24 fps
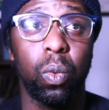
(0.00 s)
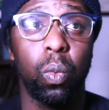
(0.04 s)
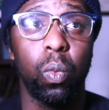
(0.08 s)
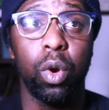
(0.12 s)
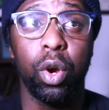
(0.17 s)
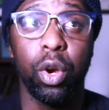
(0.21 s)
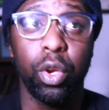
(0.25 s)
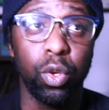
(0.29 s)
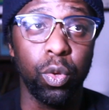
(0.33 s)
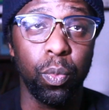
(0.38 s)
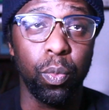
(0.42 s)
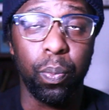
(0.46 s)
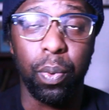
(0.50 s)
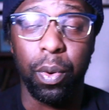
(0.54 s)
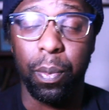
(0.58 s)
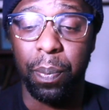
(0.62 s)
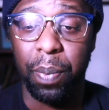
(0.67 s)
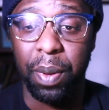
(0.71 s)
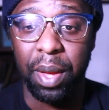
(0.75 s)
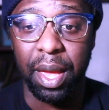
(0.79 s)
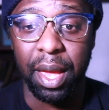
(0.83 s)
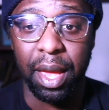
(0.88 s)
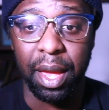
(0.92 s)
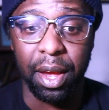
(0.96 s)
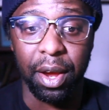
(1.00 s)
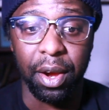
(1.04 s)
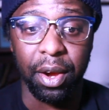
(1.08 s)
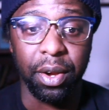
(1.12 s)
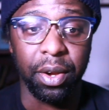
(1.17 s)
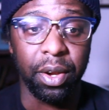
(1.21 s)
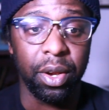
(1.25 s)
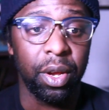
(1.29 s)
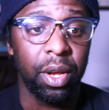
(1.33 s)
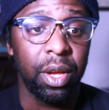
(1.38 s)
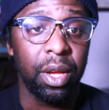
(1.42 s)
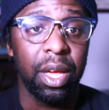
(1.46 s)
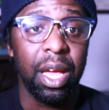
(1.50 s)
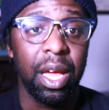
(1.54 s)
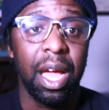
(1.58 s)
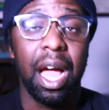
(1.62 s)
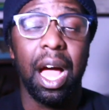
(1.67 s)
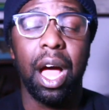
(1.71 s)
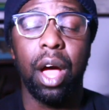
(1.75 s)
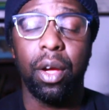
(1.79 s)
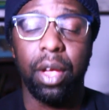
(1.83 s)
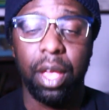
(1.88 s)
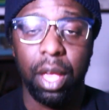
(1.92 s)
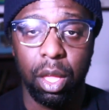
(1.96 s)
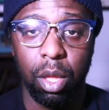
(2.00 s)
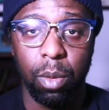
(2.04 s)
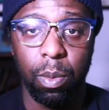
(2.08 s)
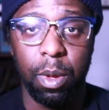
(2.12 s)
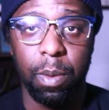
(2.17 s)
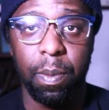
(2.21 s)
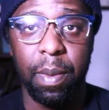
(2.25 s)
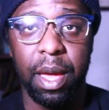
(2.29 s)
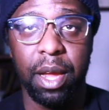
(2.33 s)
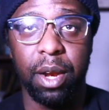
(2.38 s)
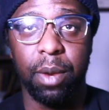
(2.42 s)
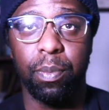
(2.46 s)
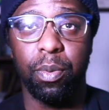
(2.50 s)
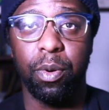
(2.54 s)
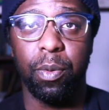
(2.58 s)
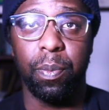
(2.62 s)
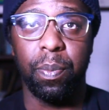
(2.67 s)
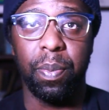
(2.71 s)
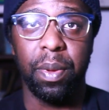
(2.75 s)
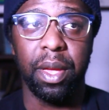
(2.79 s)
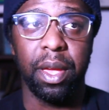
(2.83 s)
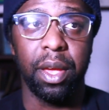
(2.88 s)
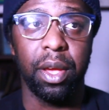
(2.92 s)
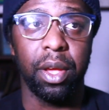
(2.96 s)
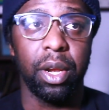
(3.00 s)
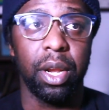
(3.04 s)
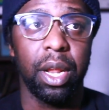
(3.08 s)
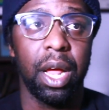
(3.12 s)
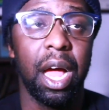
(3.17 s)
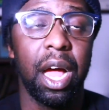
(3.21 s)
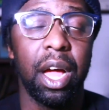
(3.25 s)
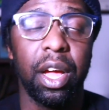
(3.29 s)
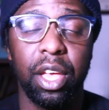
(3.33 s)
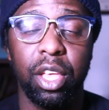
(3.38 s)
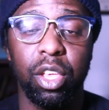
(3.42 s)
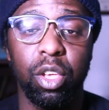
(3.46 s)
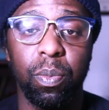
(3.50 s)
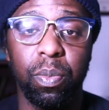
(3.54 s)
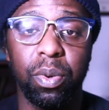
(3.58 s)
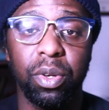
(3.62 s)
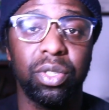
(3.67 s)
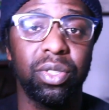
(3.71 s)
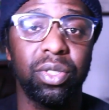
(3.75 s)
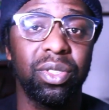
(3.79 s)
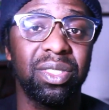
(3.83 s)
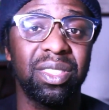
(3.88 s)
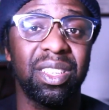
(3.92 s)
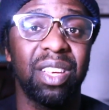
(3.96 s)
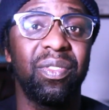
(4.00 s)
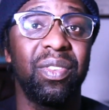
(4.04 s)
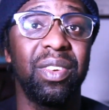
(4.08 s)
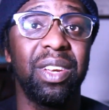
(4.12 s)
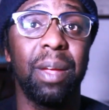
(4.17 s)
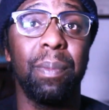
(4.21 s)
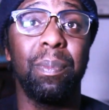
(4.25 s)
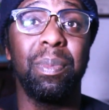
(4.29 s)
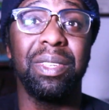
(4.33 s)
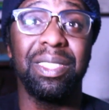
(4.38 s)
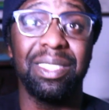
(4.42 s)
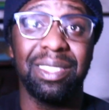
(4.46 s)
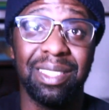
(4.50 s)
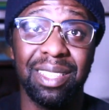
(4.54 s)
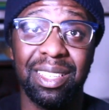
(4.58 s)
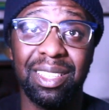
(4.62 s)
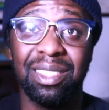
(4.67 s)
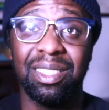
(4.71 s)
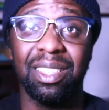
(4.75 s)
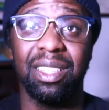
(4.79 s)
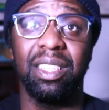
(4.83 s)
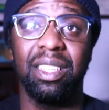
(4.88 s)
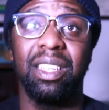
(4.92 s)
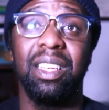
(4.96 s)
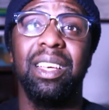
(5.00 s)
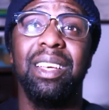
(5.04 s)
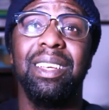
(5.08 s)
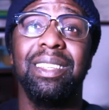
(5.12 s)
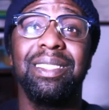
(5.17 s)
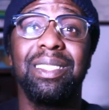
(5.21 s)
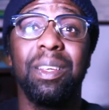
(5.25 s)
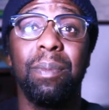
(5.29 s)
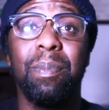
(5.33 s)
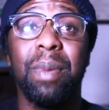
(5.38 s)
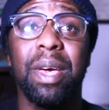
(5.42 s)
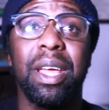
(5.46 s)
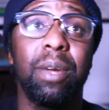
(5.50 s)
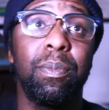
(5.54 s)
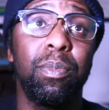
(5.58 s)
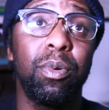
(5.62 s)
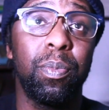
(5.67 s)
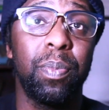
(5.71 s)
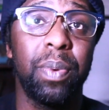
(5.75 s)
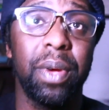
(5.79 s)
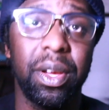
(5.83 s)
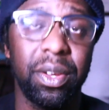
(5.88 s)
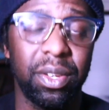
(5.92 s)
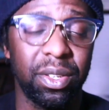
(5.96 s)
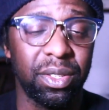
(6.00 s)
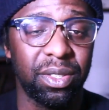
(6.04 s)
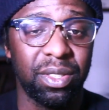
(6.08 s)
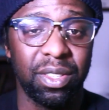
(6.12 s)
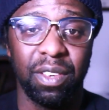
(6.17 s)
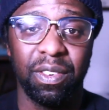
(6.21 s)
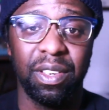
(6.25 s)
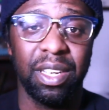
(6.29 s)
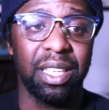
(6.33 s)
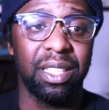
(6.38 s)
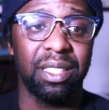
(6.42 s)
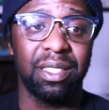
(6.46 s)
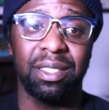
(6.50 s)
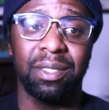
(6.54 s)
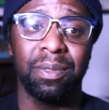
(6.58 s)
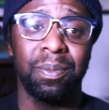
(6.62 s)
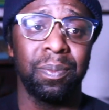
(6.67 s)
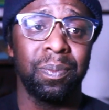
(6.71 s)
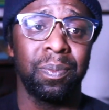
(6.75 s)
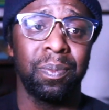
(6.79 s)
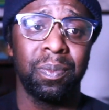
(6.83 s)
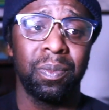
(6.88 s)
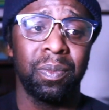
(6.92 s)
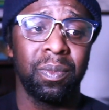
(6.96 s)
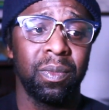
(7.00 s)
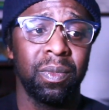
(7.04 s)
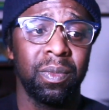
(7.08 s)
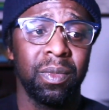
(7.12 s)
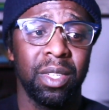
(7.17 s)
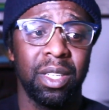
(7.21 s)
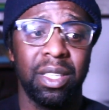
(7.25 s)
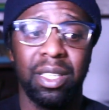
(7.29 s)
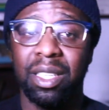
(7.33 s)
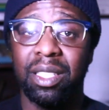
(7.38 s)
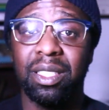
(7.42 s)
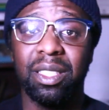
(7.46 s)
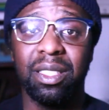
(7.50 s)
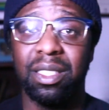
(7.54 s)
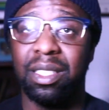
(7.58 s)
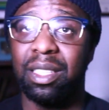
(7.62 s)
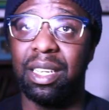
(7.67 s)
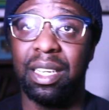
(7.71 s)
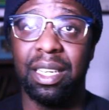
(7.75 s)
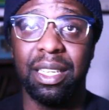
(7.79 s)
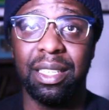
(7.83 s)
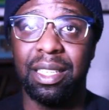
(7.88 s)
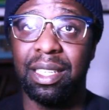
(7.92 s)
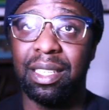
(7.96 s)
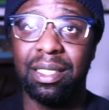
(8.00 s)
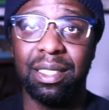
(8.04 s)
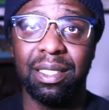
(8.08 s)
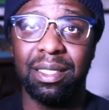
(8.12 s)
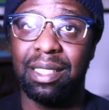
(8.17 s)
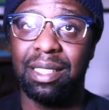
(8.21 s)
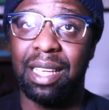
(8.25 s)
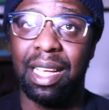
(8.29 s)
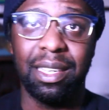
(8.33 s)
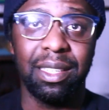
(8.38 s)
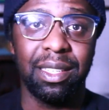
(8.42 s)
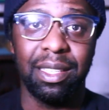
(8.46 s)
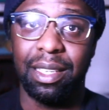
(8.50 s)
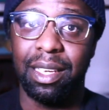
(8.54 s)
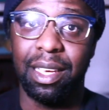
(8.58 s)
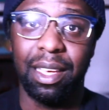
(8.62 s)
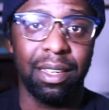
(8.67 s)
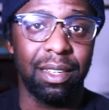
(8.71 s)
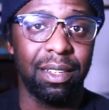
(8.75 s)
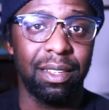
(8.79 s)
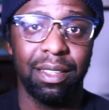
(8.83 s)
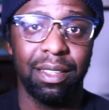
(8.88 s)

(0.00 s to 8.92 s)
Were you prepared? How can you be better prepared? How can you put yourself in a position to better prepare yourself? Because this is not the end.